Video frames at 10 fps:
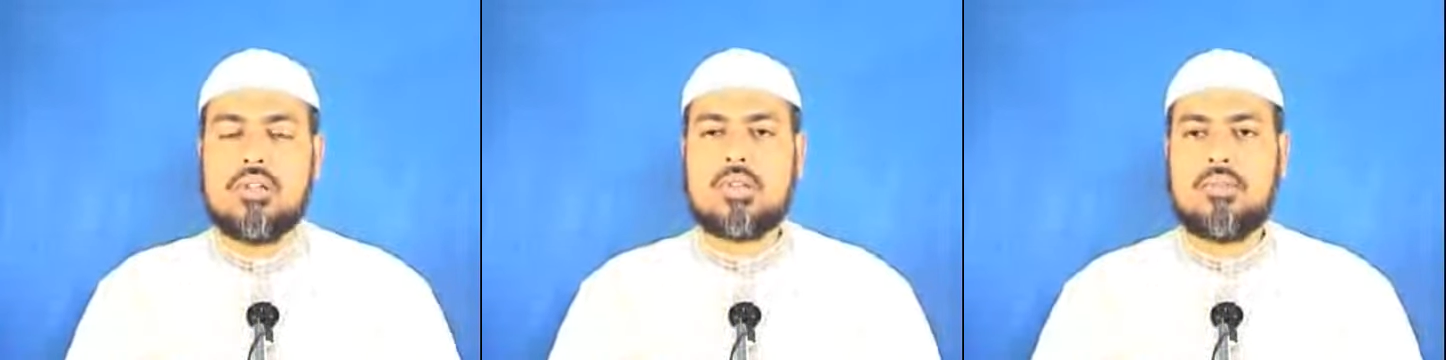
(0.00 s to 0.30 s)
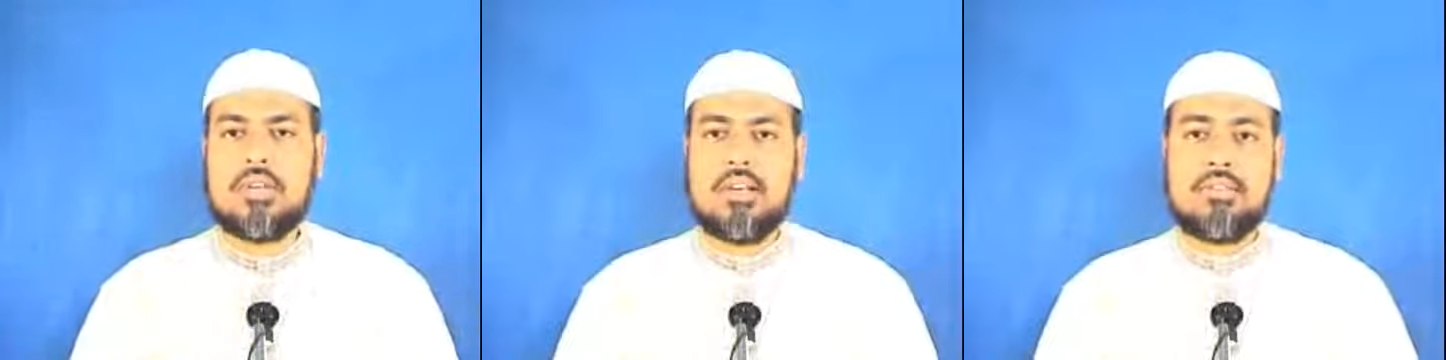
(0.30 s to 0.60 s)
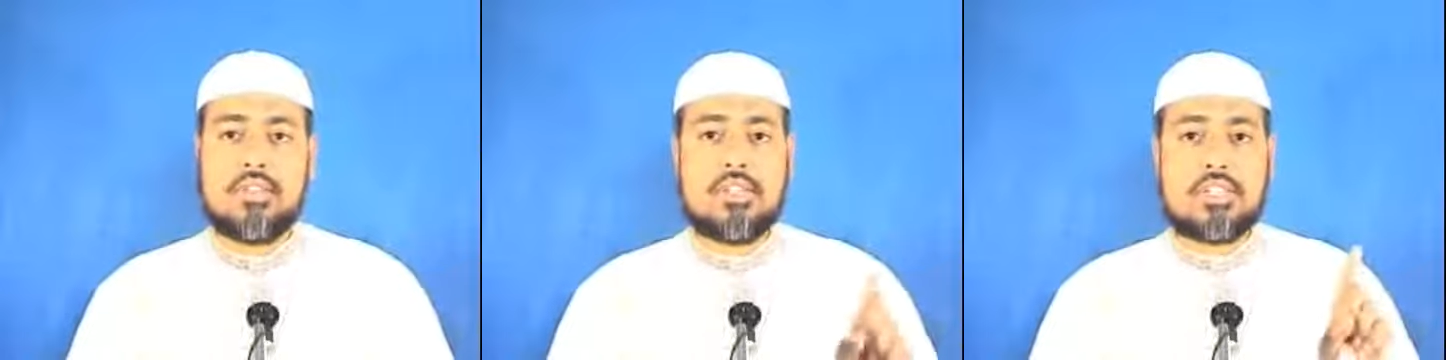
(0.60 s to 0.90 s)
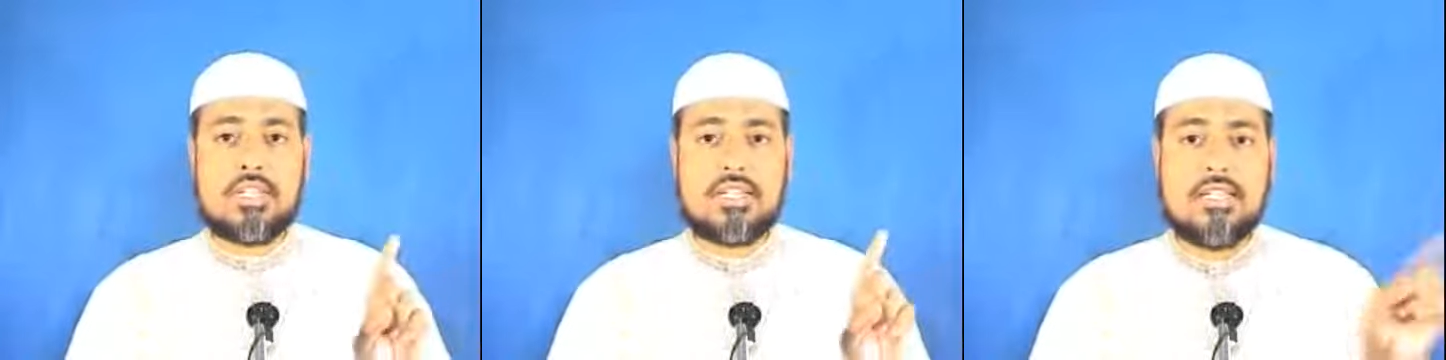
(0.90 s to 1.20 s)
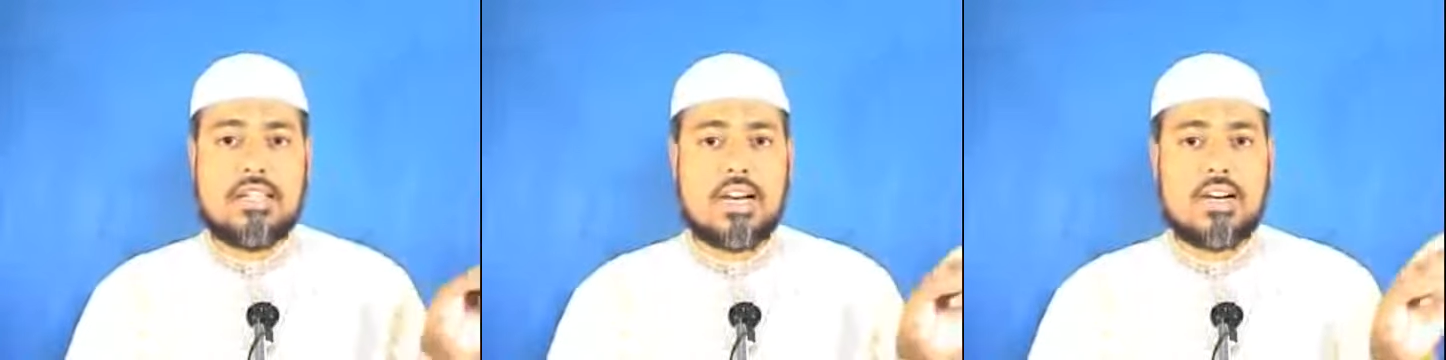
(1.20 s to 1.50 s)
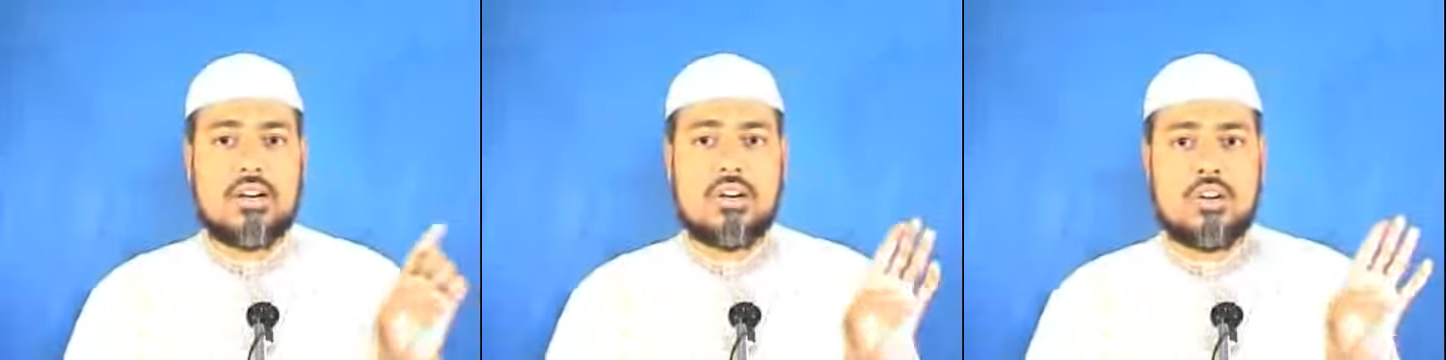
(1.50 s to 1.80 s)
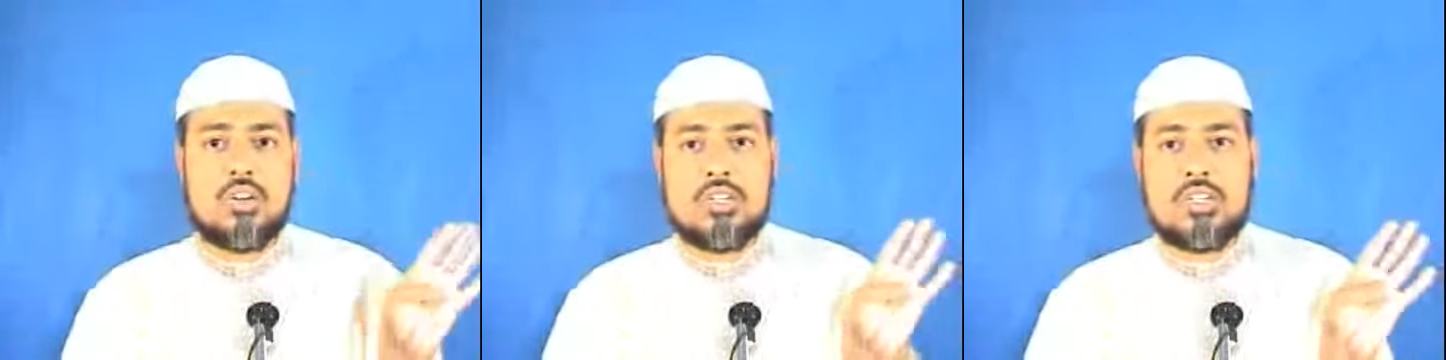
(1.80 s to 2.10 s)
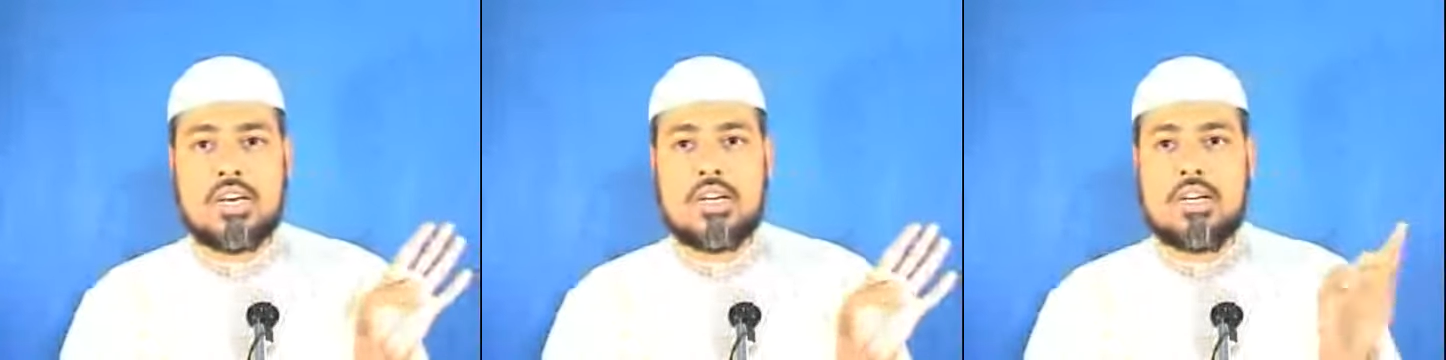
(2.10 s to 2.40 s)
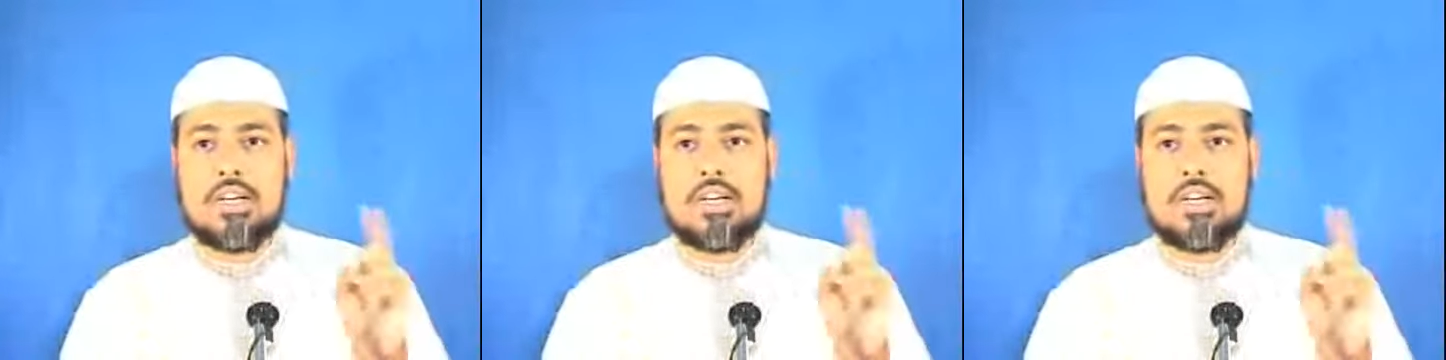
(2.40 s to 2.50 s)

Also, we have learned hiya, hunna,